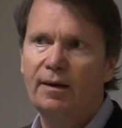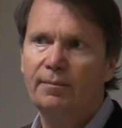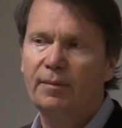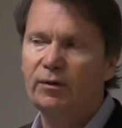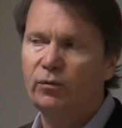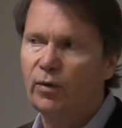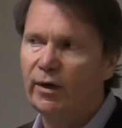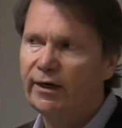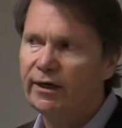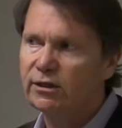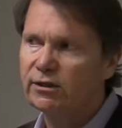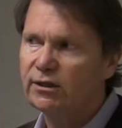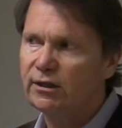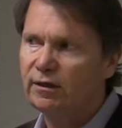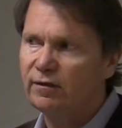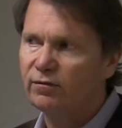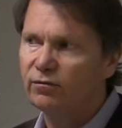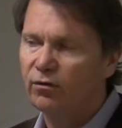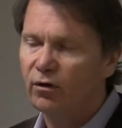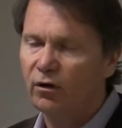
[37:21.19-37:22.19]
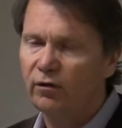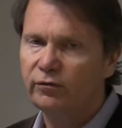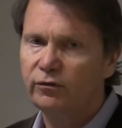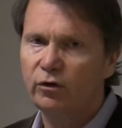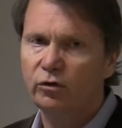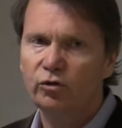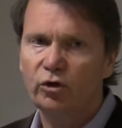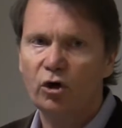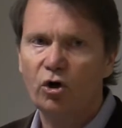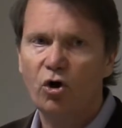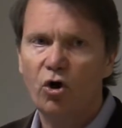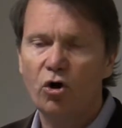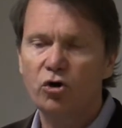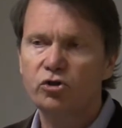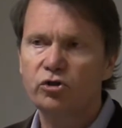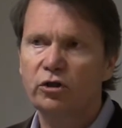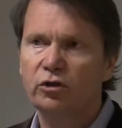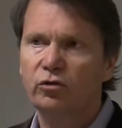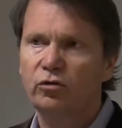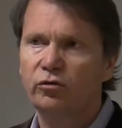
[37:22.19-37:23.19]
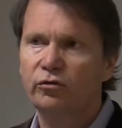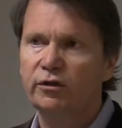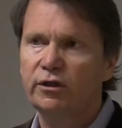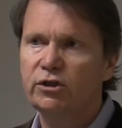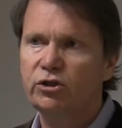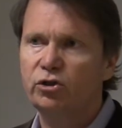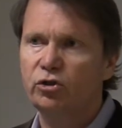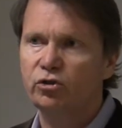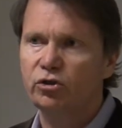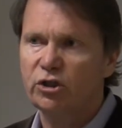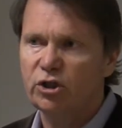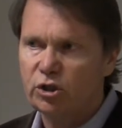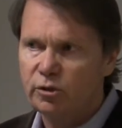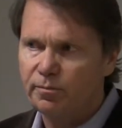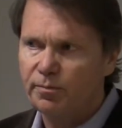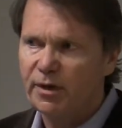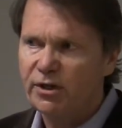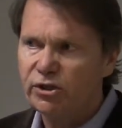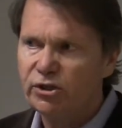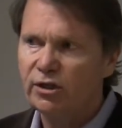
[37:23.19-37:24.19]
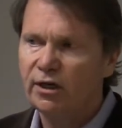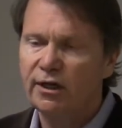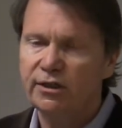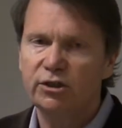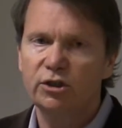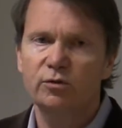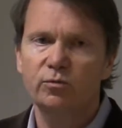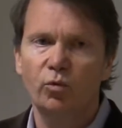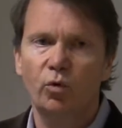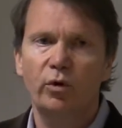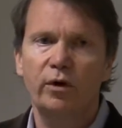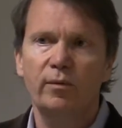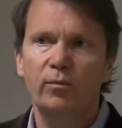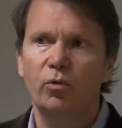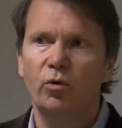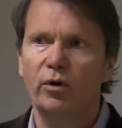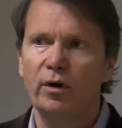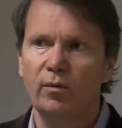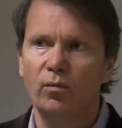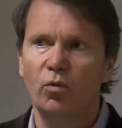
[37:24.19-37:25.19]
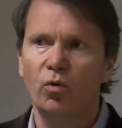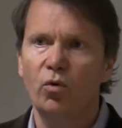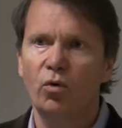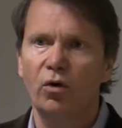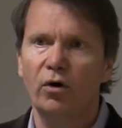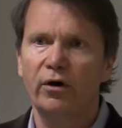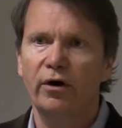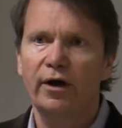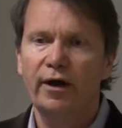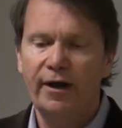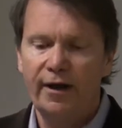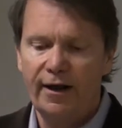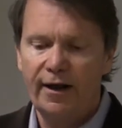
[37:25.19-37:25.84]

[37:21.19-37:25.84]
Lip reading: But when it's evolved under constant conditions, it specializes more and more and more,